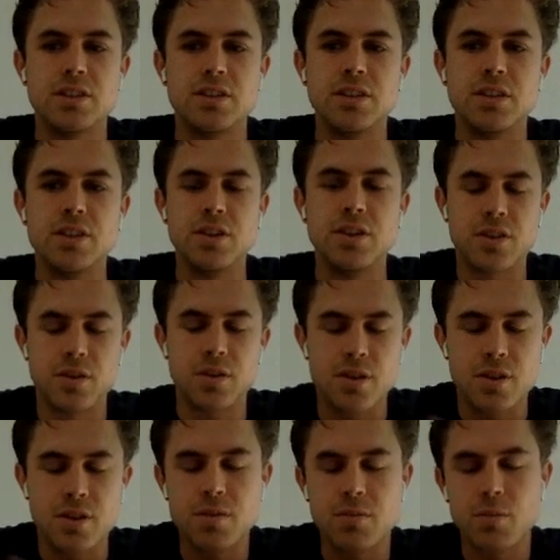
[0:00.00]

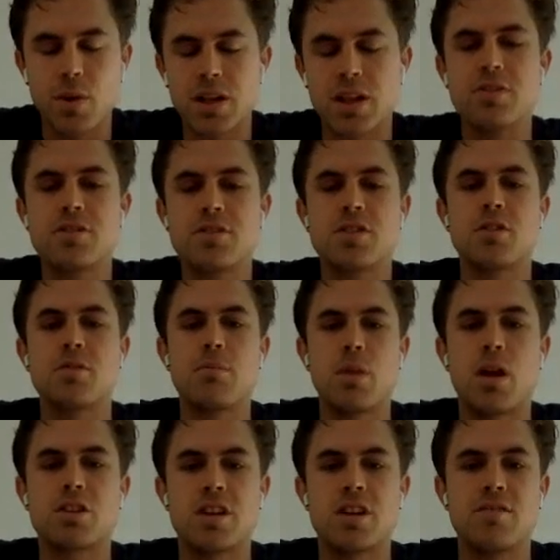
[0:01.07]
what gives your
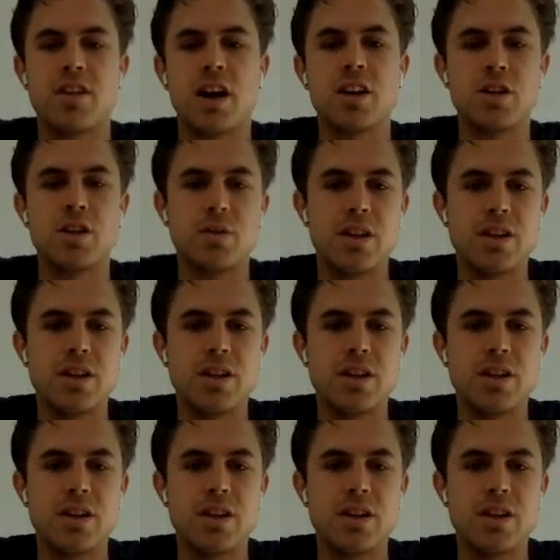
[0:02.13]
blockchain value